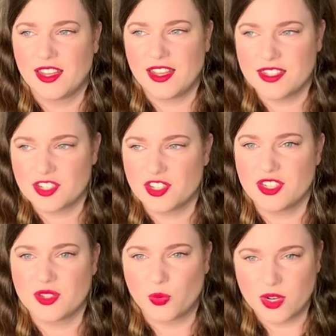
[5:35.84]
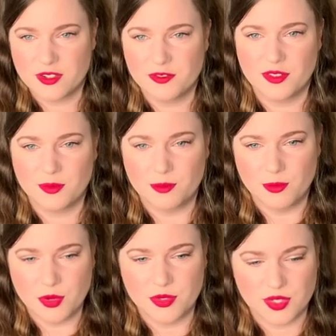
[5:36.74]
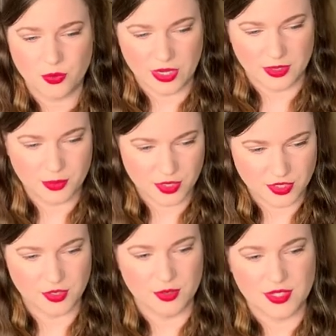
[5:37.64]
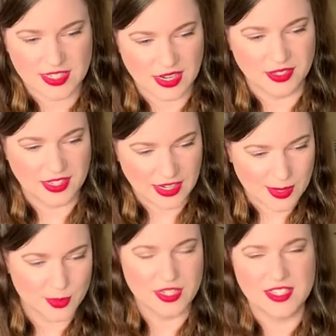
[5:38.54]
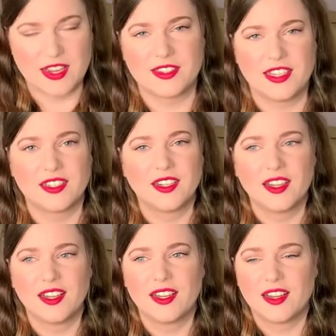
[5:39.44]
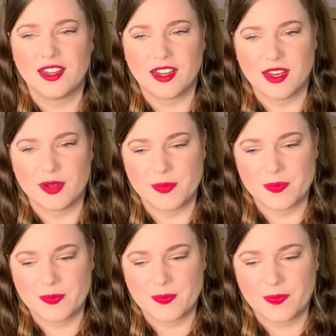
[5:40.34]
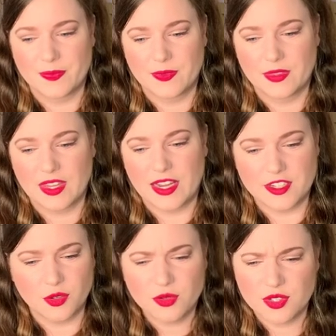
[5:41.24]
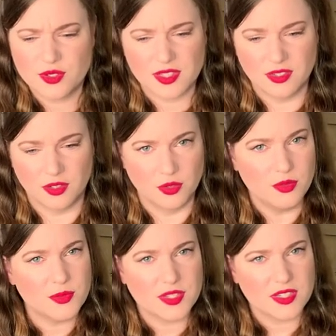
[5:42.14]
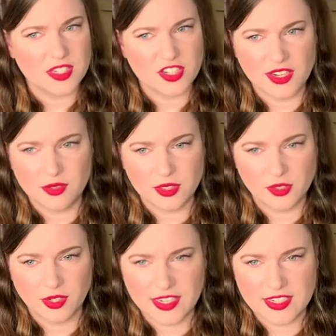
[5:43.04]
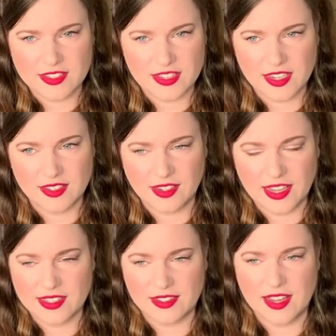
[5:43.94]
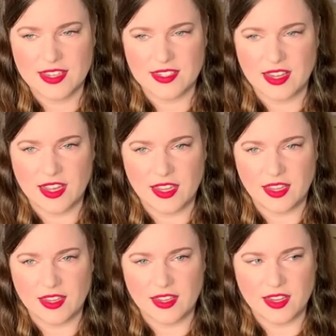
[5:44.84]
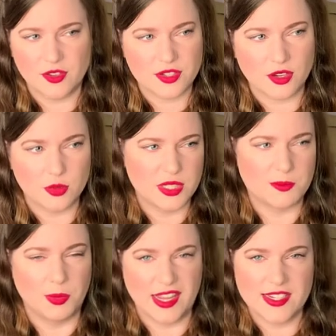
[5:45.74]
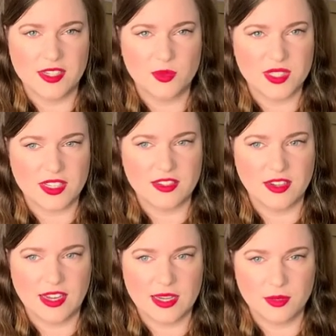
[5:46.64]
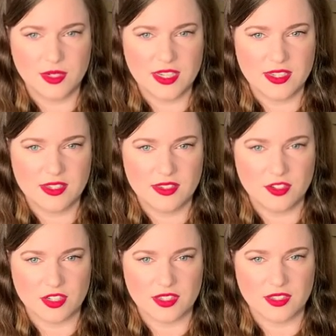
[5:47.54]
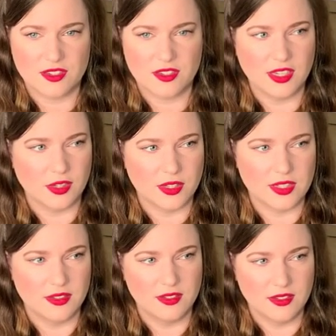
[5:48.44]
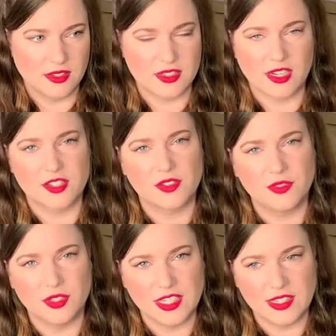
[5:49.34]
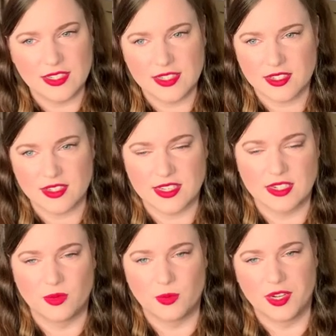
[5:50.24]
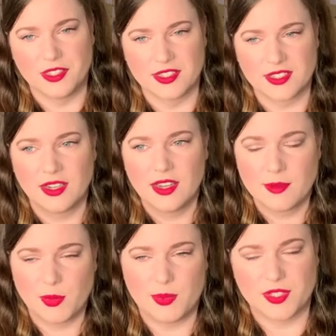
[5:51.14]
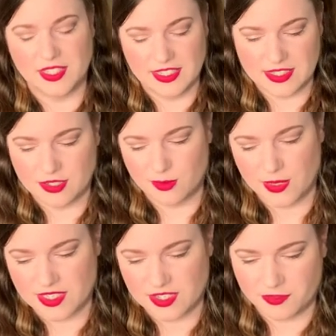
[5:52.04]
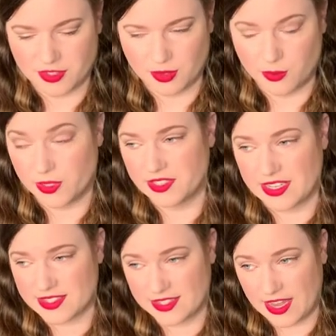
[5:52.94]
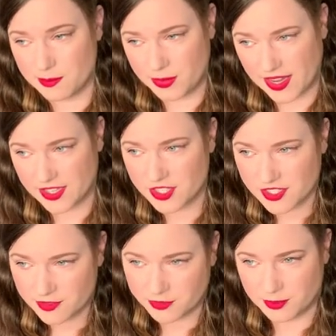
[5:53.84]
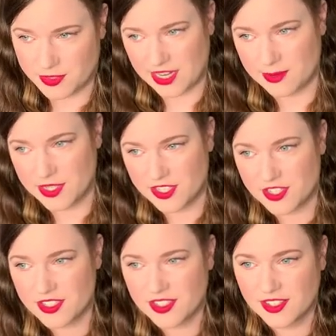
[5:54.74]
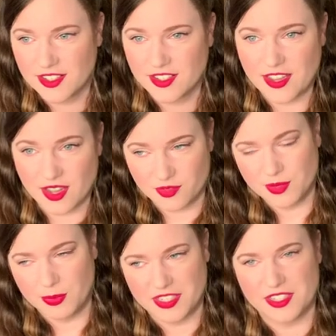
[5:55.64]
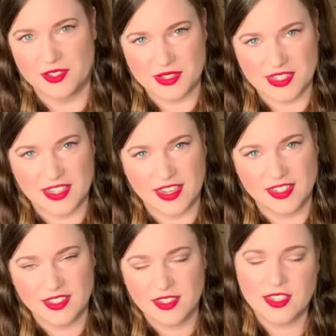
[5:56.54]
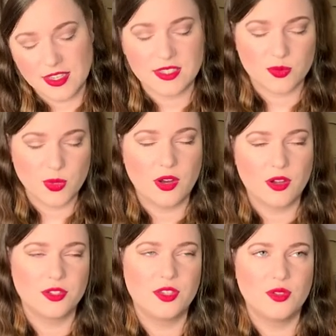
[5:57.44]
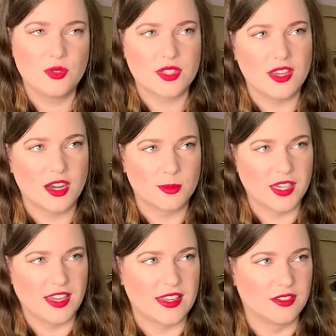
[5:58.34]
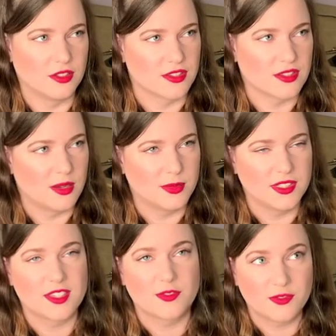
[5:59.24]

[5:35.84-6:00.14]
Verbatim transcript: It's just one of the most well-produced sounding libraries out there. Um, I don't use the loops in general or anything like that. I, I also always blend it with other libraries just to give it a touch of uniqueness, because I don't want people to listen to my stuff and go, well, that's that patch from Damage. Everybody uses that. Yes, we all use the Armageddon Ensemble. It's